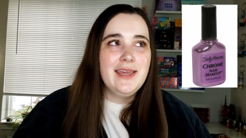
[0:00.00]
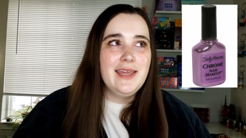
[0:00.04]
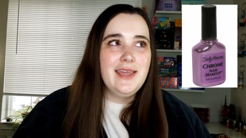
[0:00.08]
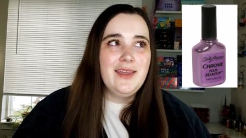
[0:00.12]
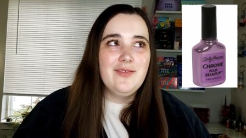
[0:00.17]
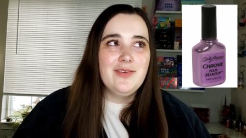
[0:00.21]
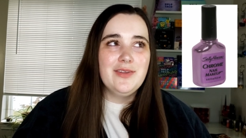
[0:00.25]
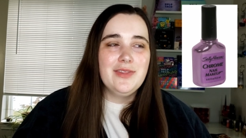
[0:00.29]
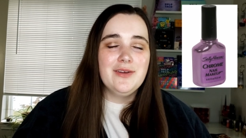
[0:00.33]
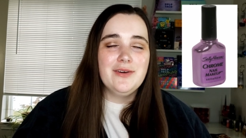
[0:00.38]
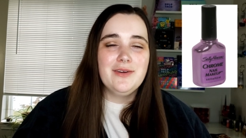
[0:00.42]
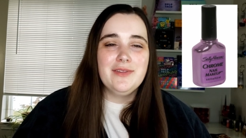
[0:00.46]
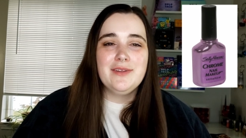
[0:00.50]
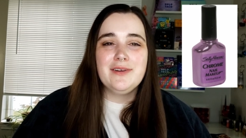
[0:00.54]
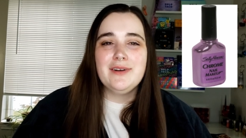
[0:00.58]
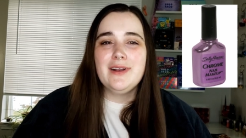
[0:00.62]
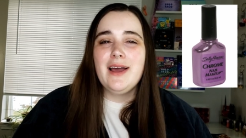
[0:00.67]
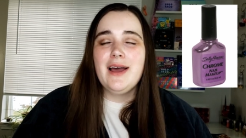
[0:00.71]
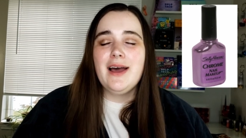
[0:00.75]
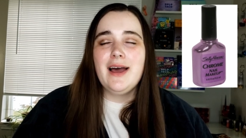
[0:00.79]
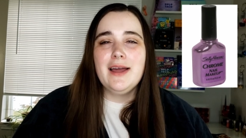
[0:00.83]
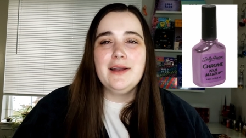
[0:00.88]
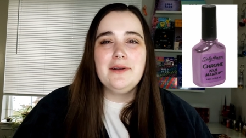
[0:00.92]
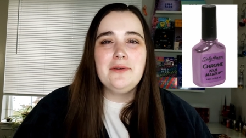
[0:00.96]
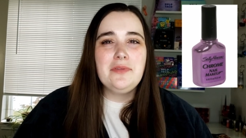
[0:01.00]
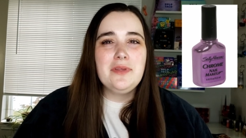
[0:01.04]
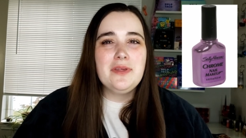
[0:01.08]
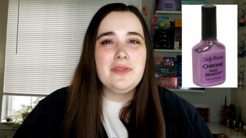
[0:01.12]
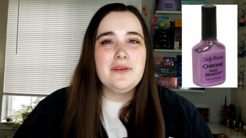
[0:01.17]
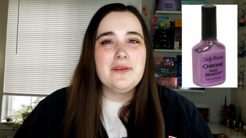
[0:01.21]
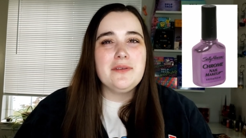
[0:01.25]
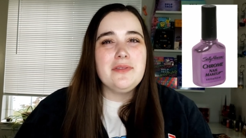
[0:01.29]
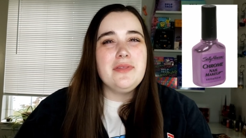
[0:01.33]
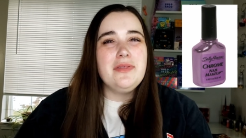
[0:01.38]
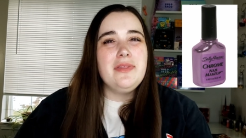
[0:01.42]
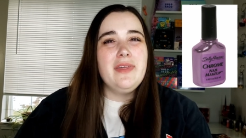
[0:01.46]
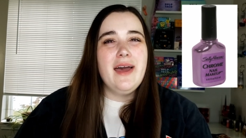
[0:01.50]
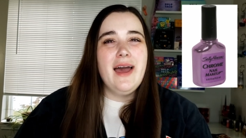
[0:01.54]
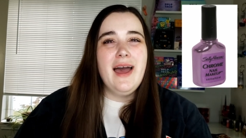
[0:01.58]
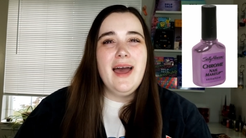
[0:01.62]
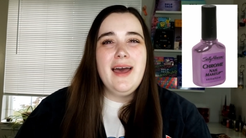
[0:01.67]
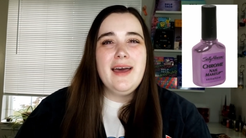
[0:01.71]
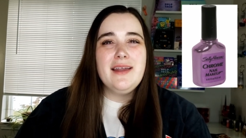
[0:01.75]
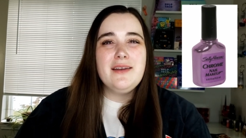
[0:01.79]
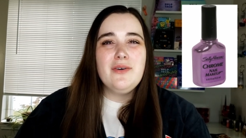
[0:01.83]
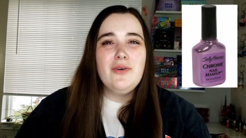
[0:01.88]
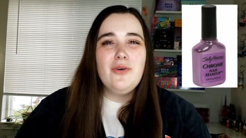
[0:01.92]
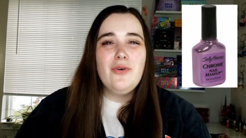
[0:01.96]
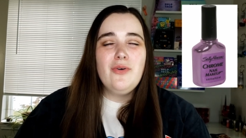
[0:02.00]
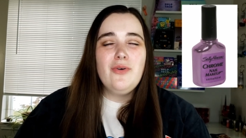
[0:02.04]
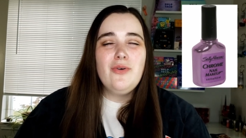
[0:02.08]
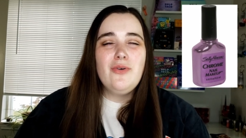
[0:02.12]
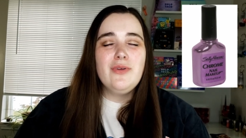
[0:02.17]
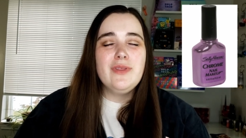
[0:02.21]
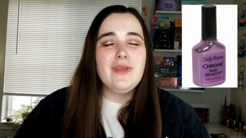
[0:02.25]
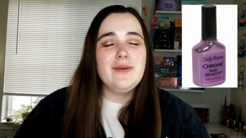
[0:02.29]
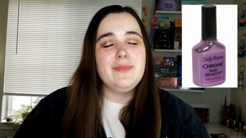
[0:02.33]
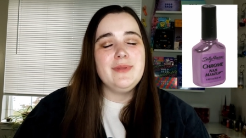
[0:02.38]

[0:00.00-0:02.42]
even though they're not, I don't think they're that old.